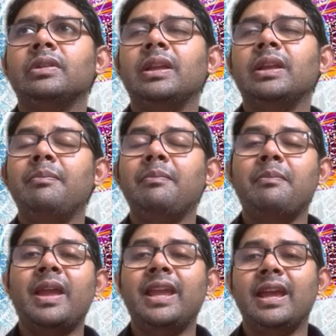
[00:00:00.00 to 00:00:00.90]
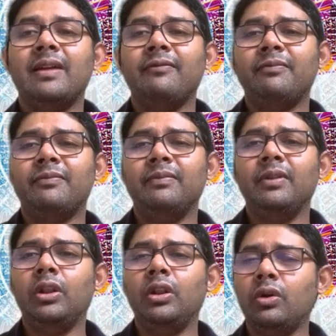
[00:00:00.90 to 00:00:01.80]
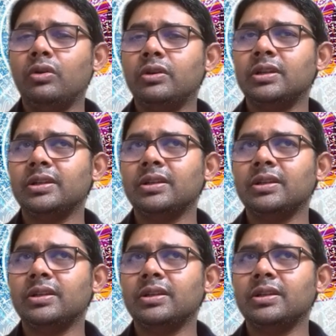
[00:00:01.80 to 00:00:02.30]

they may have looked